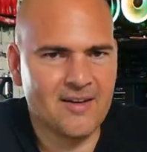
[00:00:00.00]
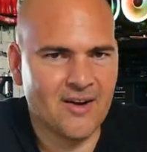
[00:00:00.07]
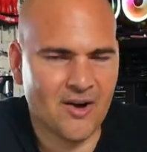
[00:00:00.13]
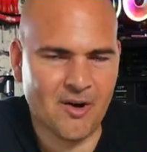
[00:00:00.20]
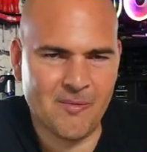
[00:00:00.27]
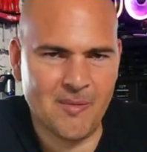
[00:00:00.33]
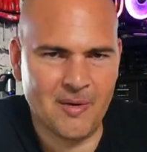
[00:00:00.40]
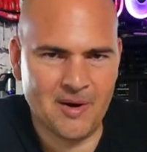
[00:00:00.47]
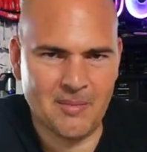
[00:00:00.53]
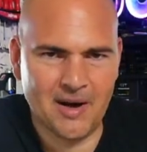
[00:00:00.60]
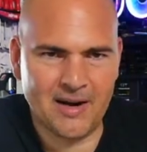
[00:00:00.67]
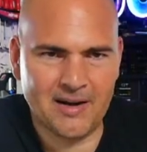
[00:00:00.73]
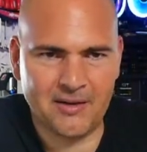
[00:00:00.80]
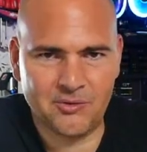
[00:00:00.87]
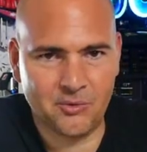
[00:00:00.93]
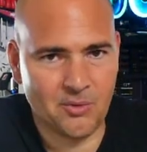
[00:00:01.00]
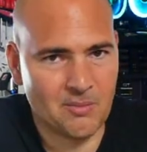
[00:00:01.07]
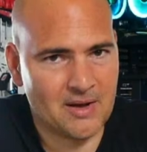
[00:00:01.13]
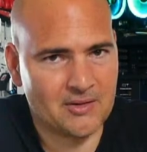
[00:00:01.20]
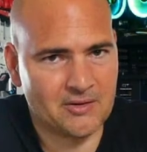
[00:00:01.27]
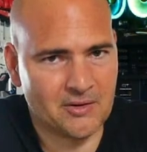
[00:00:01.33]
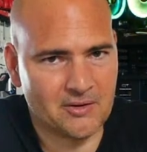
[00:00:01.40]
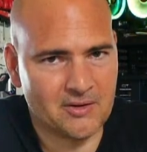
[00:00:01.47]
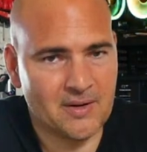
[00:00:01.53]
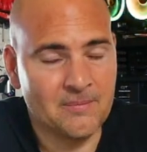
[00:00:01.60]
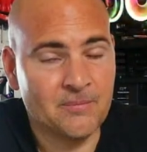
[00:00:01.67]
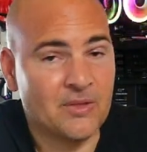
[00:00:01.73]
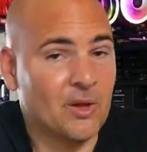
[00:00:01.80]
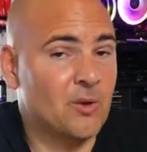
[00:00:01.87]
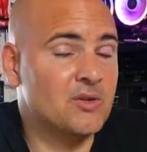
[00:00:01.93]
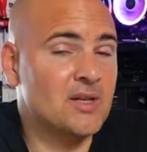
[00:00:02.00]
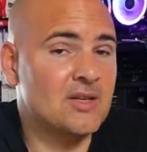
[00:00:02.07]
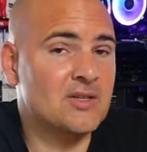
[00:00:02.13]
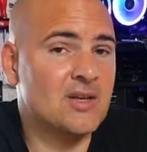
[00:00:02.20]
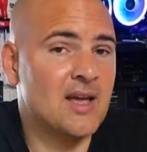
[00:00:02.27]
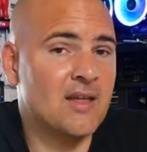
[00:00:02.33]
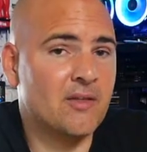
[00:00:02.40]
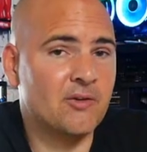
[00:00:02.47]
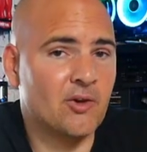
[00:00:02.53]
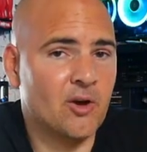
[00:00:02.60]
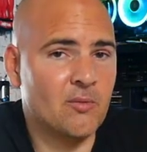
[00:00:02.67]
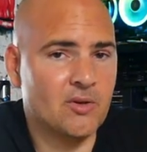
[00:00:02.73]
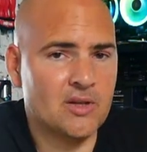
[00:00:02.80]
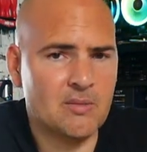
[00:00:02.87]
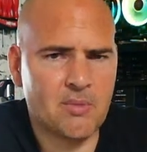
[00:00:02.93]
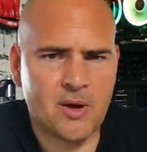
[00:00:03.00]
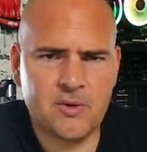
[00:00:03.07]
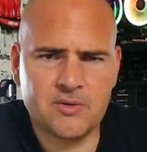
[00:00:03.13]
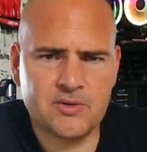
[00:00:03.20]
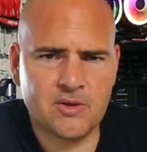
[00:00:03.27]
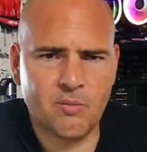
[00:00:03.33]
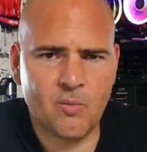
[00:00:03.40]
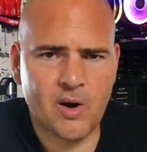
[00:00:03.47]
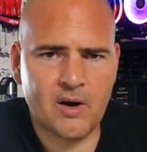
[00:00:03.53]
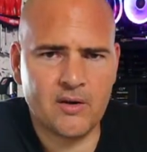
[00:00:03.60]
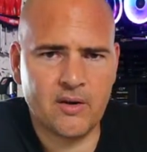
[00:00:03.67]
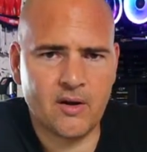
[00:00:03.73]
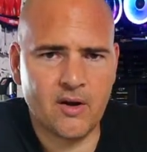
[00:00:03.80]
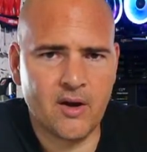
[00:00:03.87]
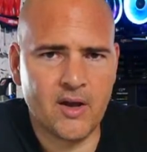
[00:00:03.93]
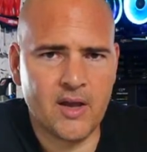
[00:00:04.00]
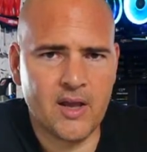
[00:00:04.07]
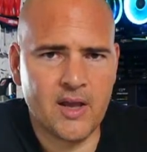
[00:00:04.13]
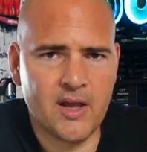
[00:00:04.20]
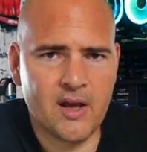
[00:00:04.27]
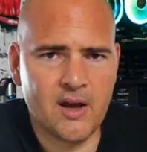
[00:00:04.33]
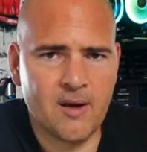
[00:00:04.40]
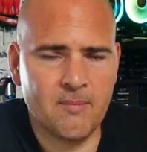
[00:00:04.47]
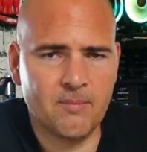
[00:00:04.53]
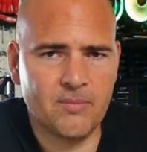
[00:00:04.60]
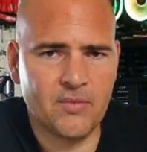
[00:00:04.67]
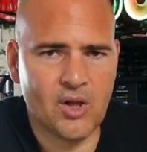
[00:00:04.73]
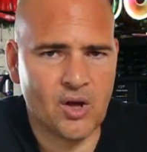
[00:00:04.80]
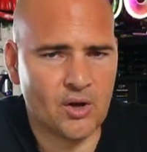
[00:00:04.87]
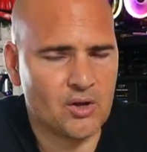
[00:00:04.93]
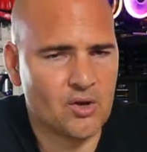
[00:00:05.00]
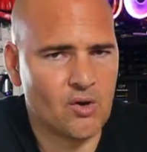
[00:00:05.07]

I got my money back, that's all that matters. Now I did say at the time, I did post somewhere that I